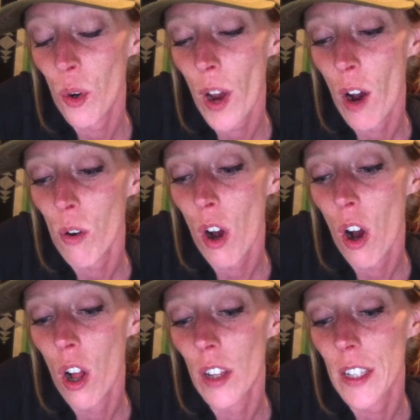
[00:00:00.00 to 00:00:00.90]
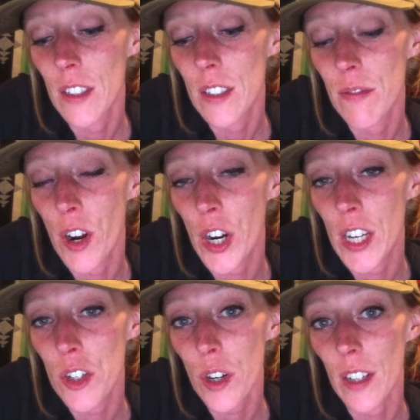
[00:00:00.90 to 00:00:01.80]
alcohol is very
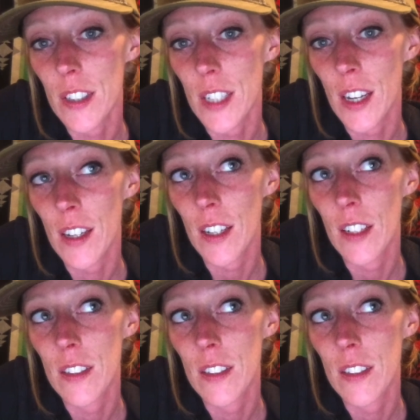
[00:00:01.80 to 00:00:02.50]
interesting.